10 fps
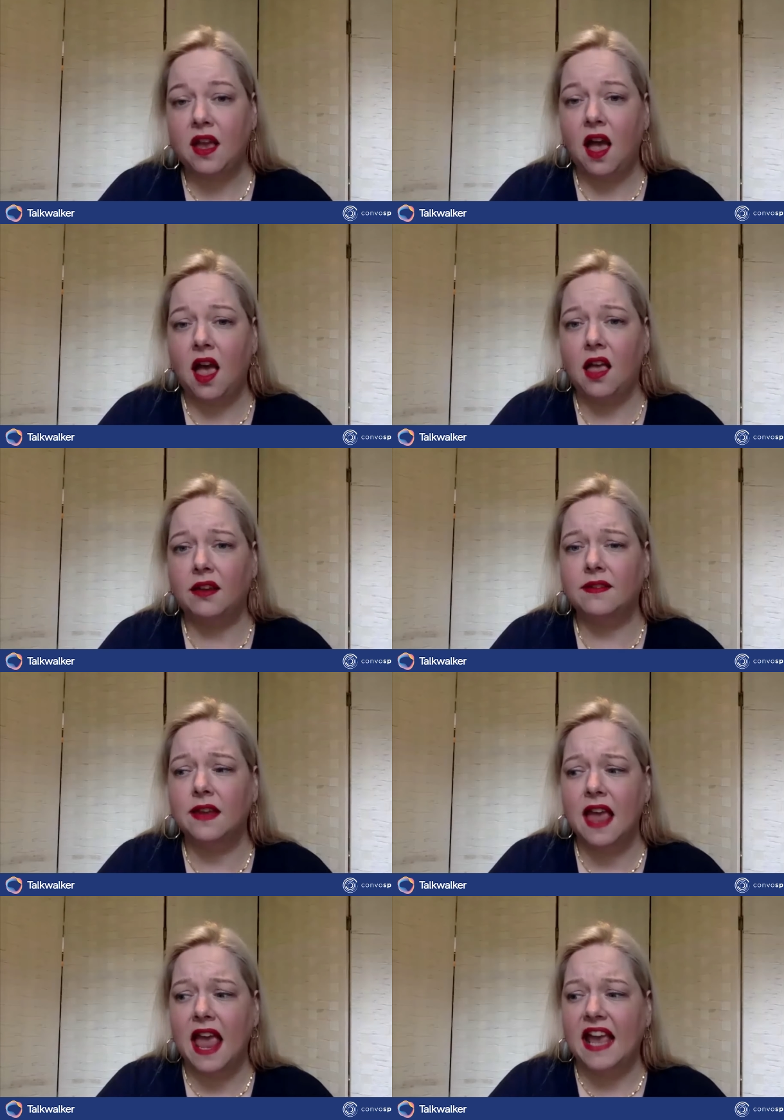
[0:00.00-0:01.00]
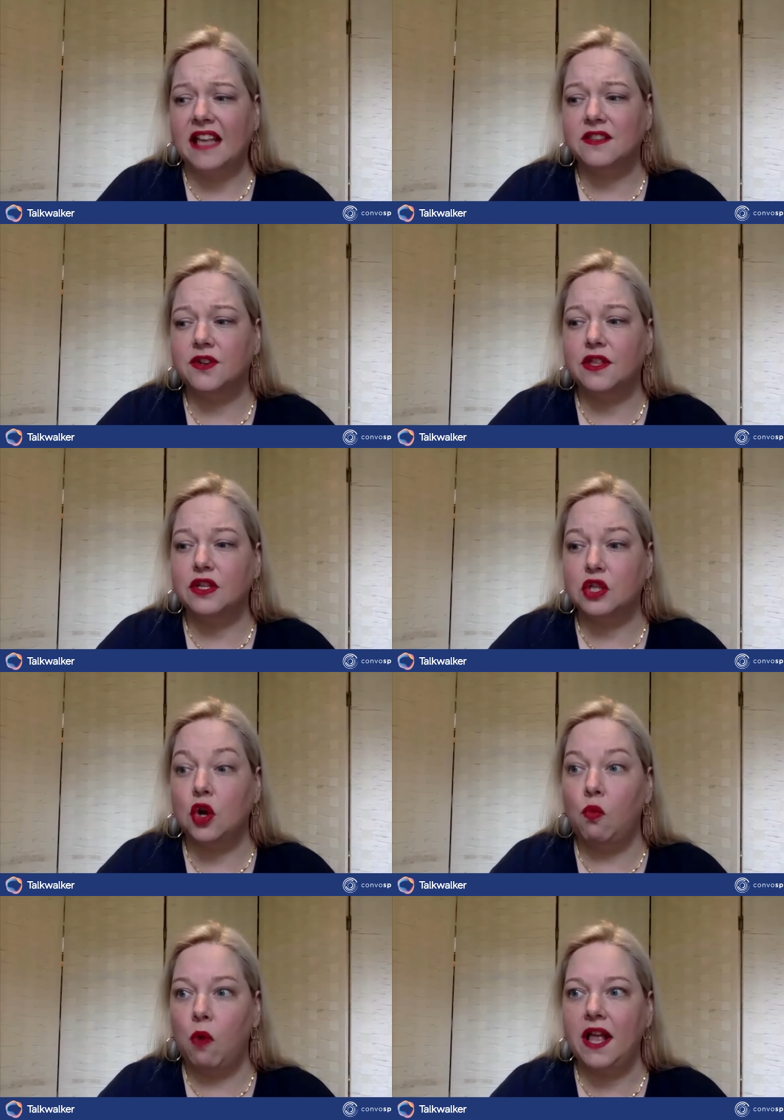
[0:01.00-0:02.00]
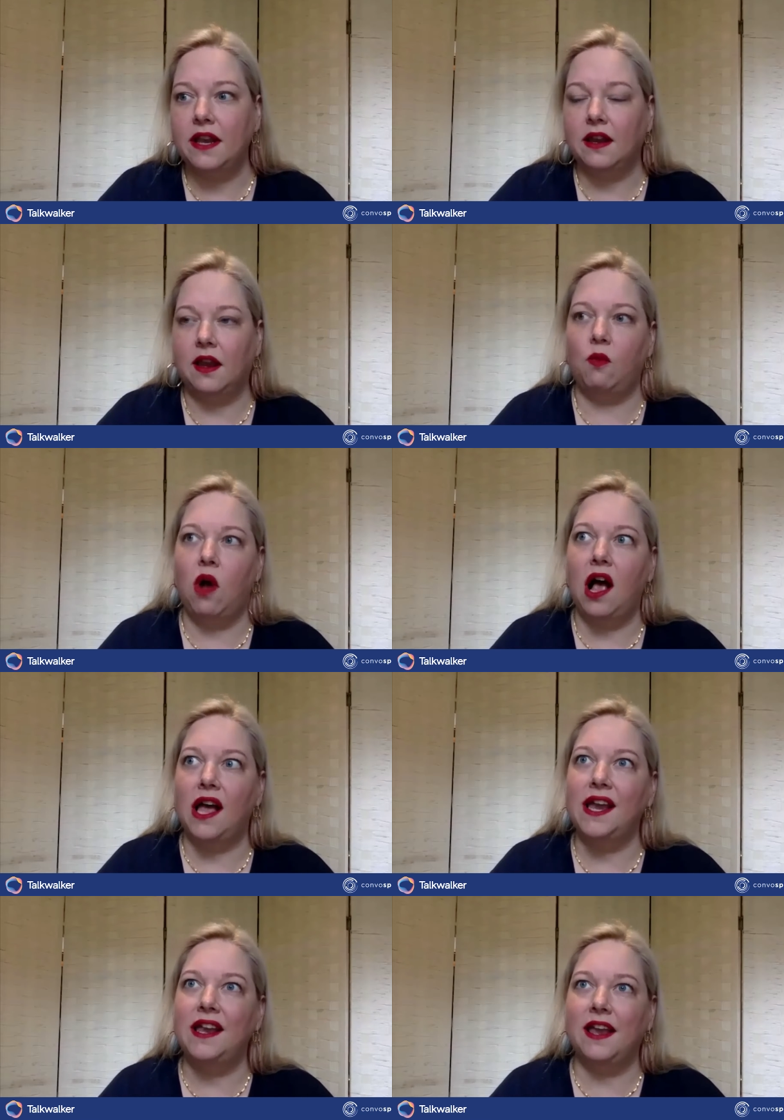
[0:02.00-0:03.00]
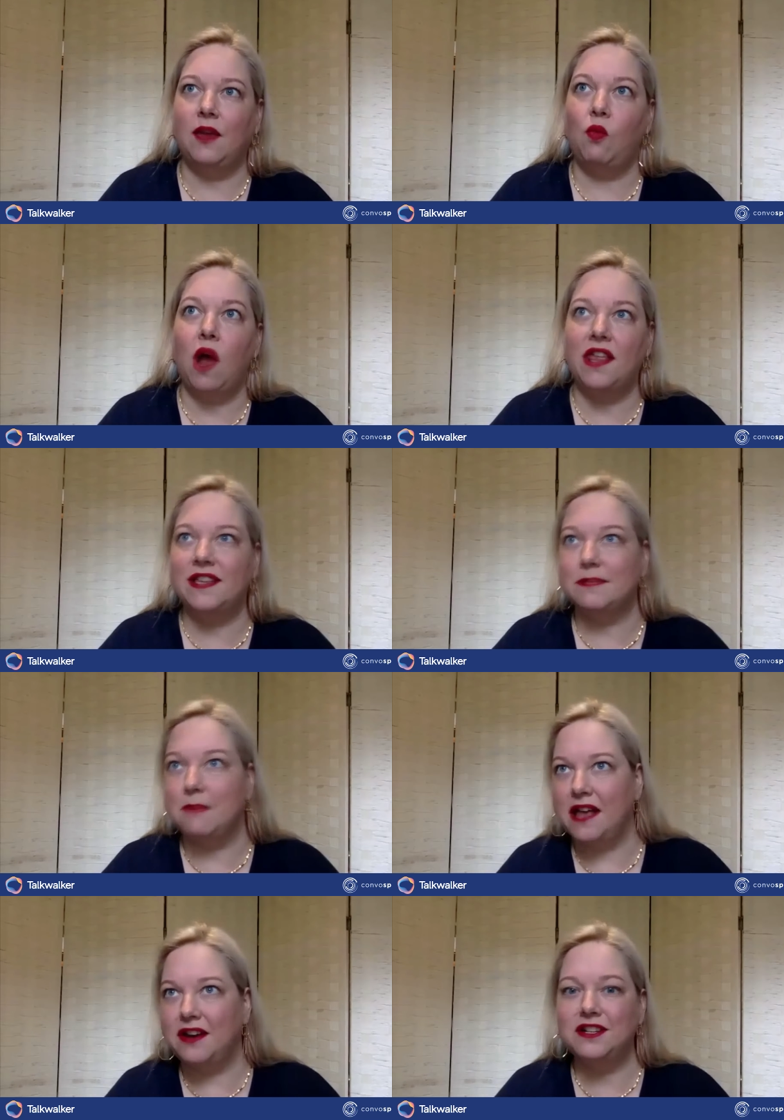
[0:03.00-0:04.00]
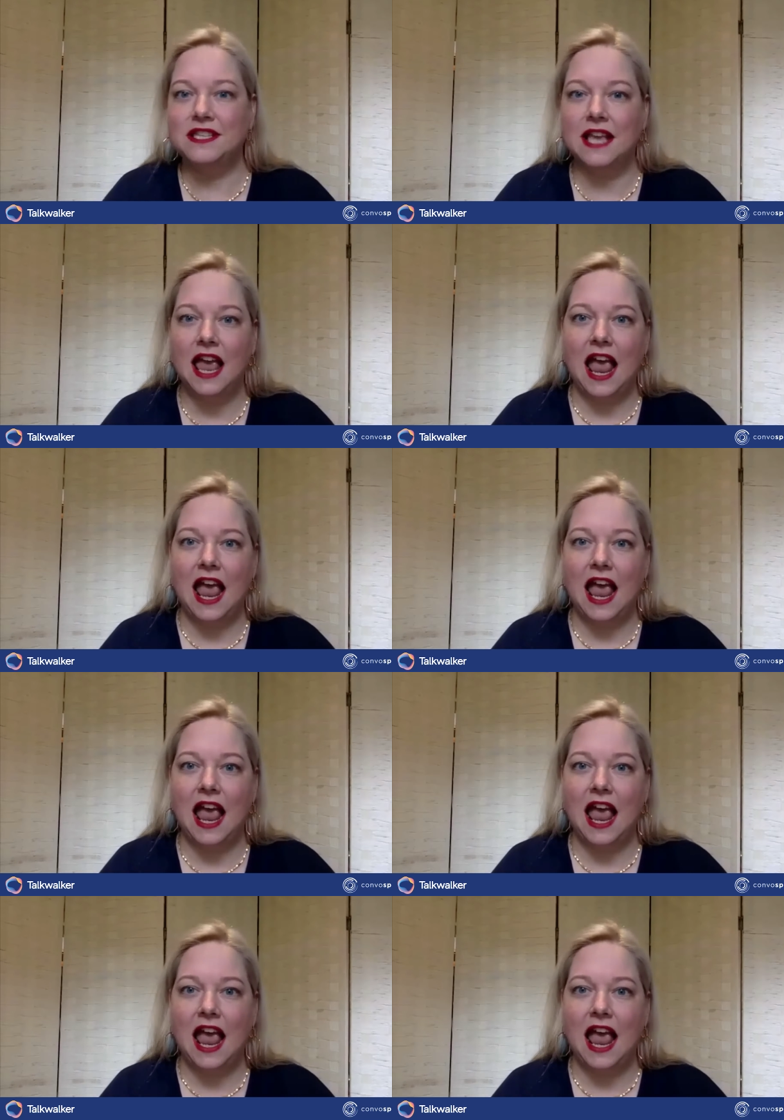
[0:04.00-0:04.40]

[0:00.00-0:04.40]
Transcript: and answer the so what, why, and why this matters.